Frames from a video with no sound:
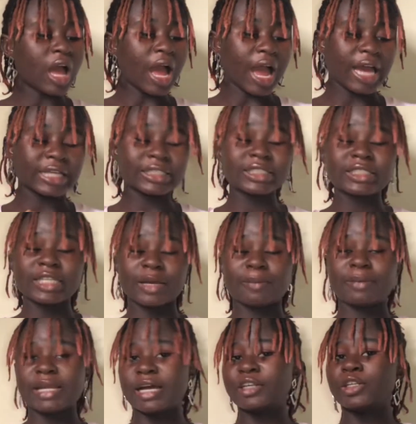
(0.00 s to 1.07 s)
And they
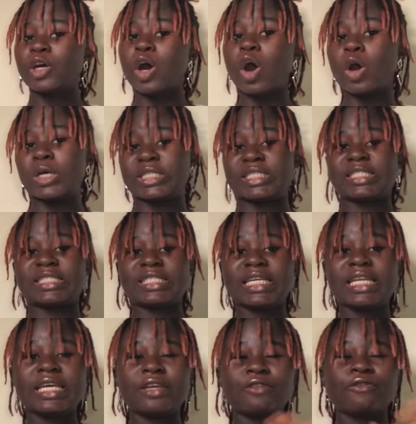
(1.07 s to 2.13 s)
planned on
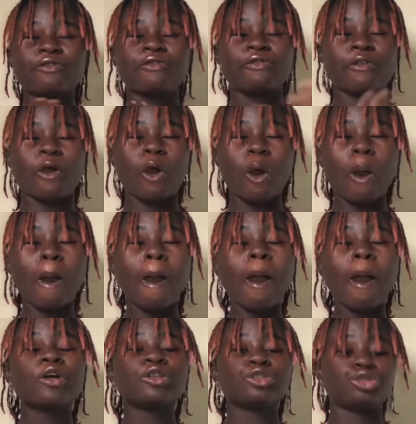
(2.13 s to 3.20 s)
stealing 4
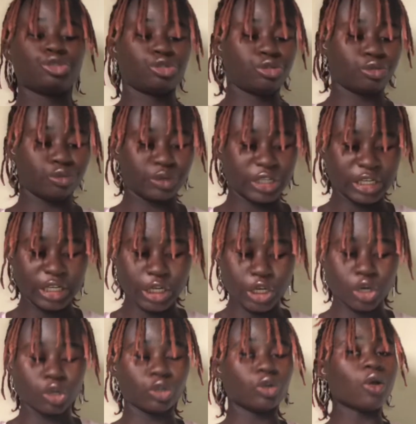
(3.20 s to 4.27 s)

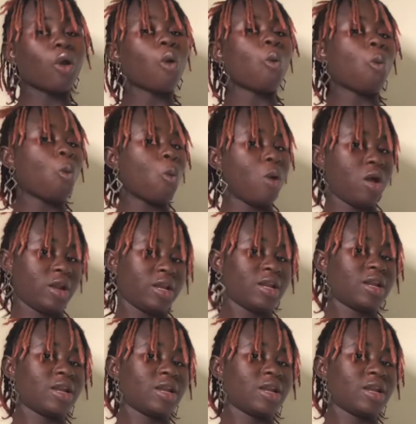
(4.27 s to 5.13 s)
trillion won.